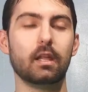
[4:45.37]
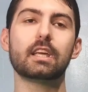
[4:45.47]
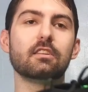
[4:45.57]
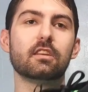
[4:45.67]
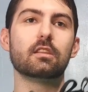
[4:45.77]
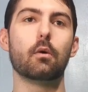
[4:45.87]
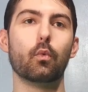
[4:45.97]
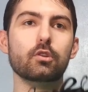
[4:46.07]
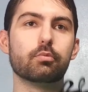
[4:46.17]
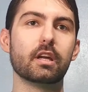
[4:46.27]
like I said,
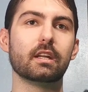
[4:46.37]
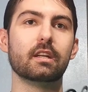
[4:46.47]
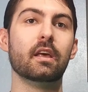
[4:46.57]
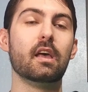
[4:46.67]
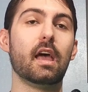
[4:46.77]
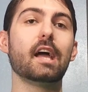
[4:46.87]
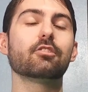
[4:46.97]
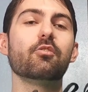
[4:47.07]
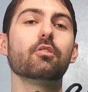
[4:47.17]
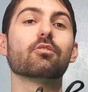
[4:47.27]
when you break it in, it
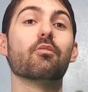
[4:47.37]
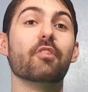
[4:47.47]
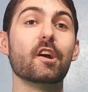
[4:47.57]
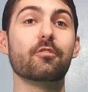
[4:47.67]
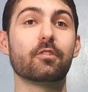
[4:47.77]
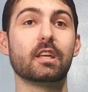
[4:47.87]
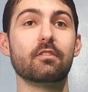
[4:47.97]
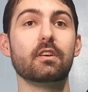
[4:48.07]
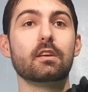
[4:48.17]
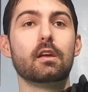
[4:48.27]
actually feels very
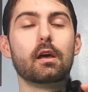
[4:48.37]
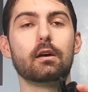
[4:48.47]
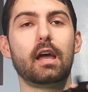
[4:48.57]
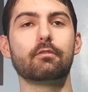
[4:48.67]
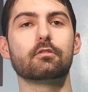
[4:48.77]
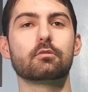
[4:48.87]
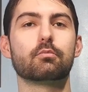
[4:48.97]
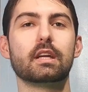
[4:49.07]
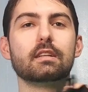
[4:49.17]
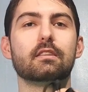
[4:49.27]
forgiving after some
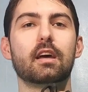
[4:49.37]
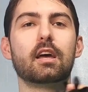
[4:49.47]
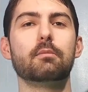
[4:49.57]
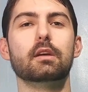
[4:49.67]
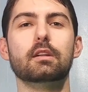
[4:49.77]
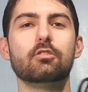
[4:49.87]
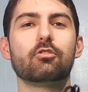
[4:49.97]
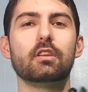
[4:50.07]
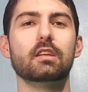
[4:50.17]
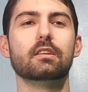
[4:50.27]
break-in time.
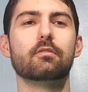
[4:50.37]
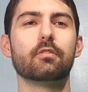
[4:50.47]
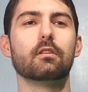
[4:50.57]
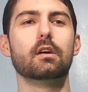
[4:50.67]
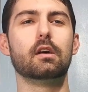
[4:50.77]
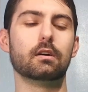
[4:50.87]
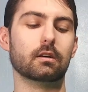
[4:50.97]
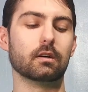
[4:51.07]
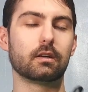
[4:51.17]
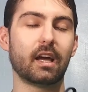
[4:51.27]
Initially, it did feel
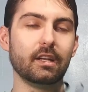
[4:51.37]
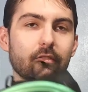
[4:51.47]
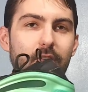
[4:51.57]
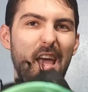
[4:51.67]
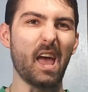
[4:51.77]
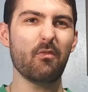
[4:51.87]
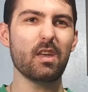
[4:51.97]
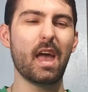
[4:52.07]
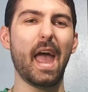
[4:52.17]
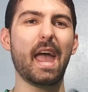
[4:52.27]
kind of
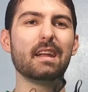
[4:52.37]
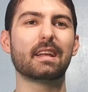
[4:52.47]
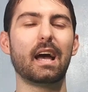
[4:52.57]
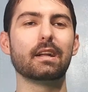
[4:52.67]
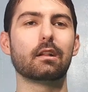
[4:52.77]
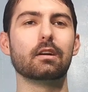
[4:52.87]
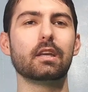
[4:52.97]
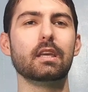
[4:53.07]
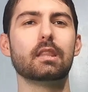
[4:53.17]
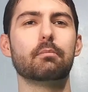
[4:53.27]
heavy and kind of
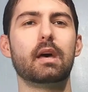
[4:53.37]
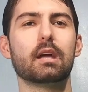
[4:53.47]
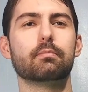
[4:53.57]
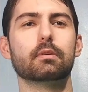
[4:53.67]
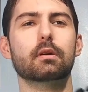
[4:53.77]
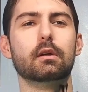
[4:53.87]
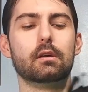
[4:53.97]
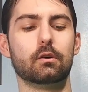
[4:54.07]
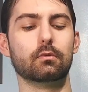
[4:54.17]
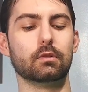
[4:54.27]
clunky in the back, but
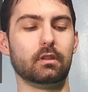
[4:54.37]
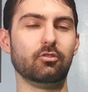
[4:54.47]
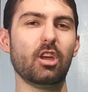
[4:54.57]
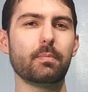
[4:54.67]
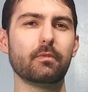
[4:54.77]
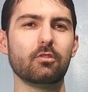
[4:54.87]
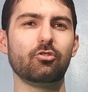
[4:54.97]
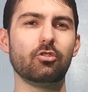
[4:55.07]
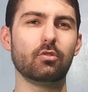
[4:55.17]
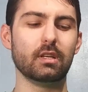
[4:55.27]
with the shape of the
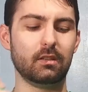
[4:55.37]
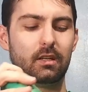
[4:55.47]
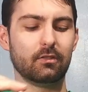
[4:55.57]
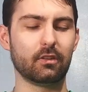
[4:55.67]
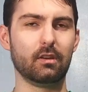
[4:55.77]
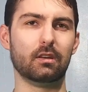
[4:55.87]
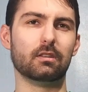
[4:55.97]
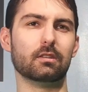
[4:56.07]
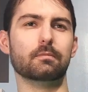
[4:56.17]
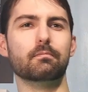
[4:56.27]
shoe, it does
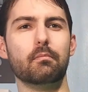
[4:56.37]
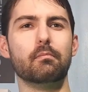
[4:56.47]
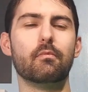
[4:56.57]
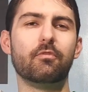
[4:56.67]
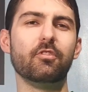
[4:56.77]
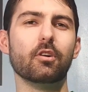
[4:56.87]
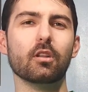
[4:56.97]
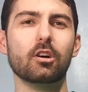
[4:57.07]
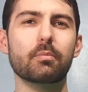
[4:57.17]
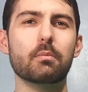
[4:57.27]
feel a
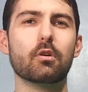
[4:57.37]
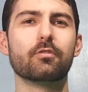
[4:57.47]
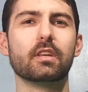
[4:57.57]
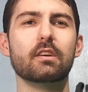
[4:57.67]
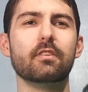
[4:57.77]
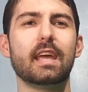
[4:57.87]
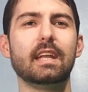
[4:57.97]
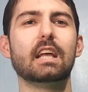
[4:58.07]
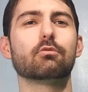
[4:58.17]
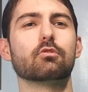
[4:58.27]
little bit more forgiving,
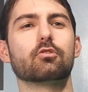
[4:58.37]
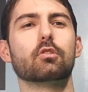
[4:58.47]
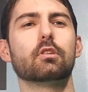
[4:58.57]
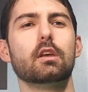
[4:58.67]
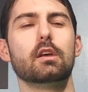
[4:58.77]
and as a result,